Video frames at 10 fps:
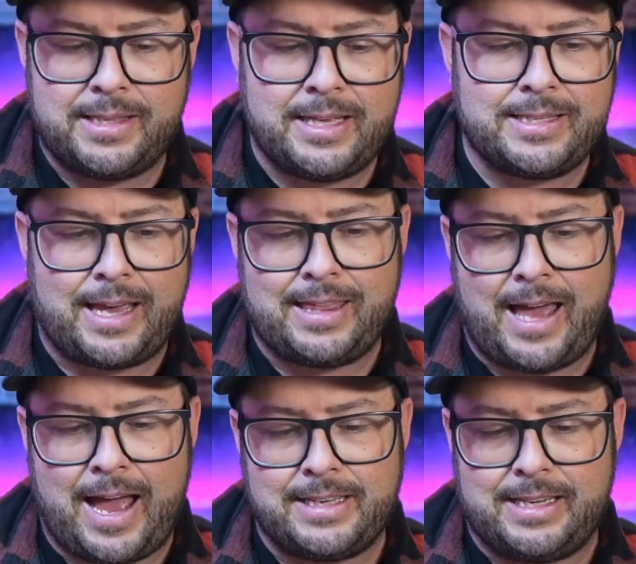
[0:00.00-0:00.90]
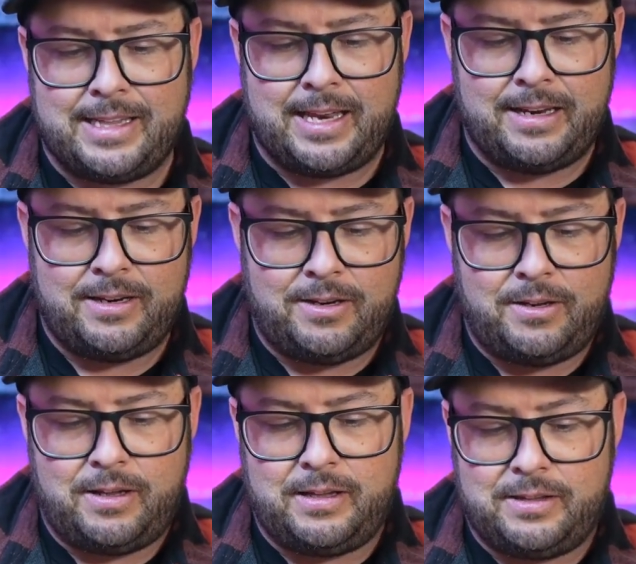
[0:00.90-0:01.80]
things like that, and then
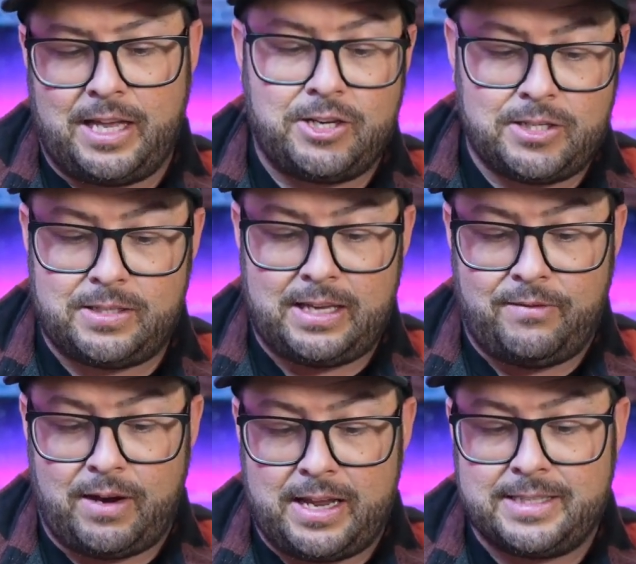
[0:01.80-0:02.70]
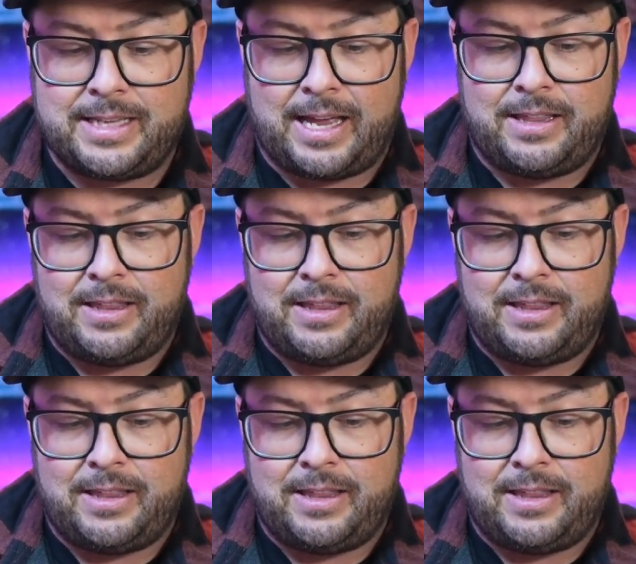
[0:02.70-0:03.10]
than just even inside